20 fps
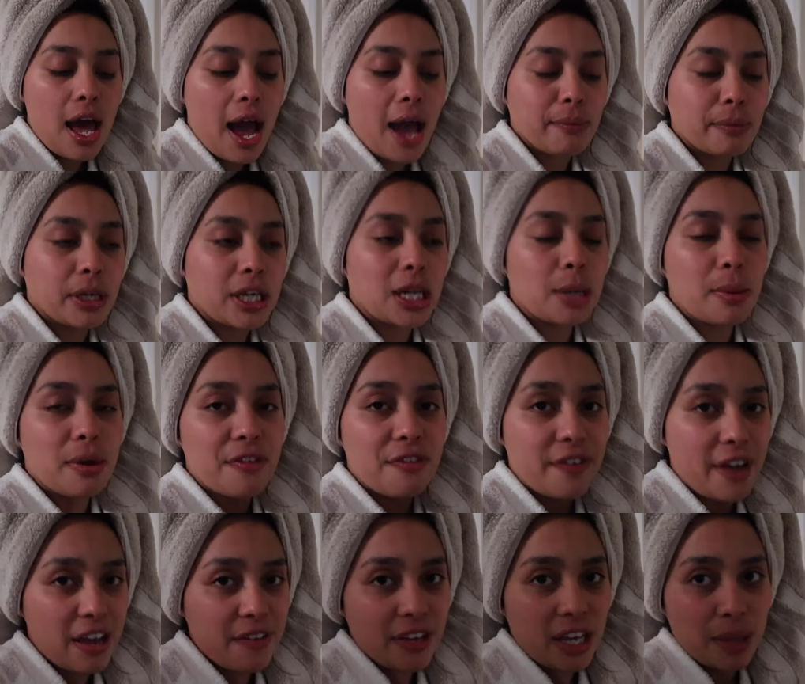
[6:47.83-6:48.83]
I'm waking up at
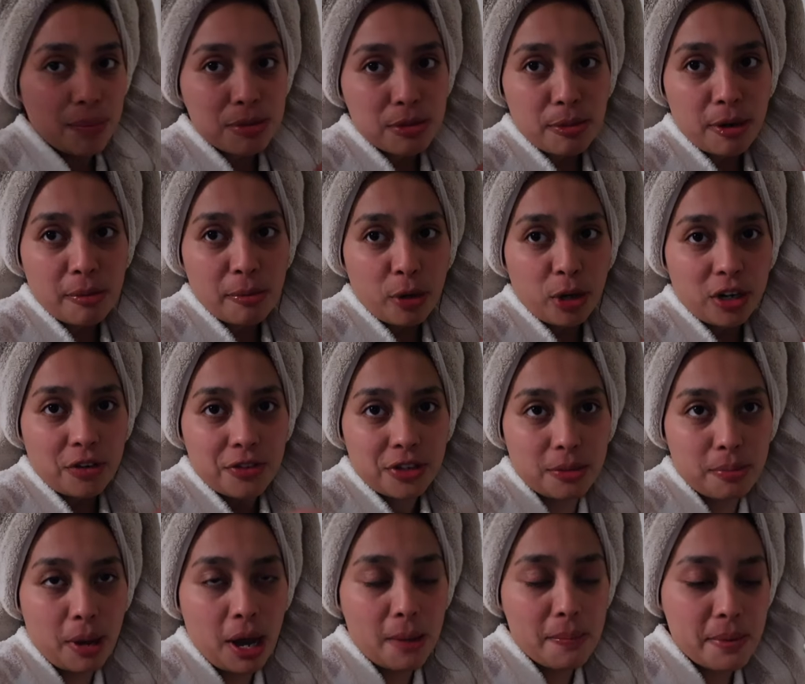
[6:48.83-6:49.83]
5 a.m. tomorrow morning for
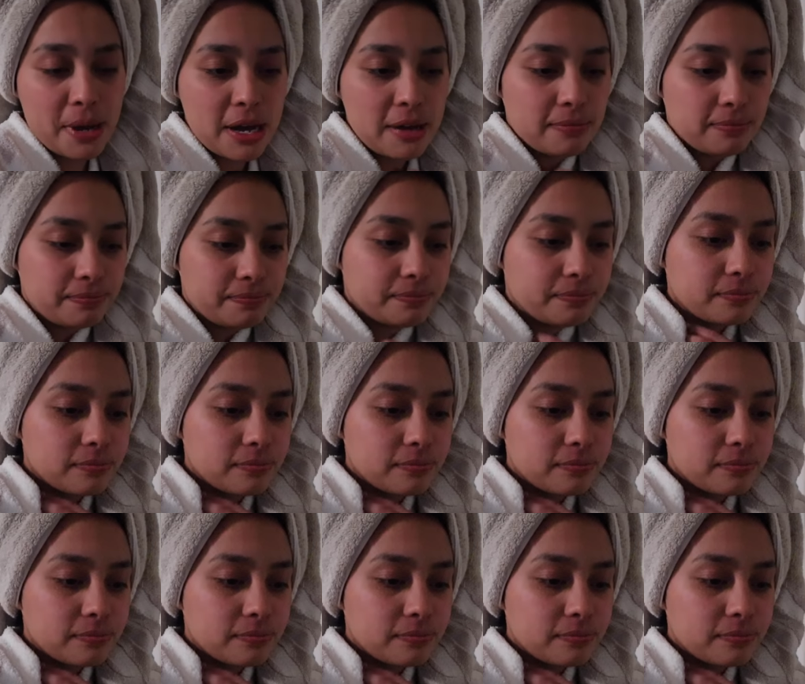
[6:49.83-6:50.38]
the pop-up.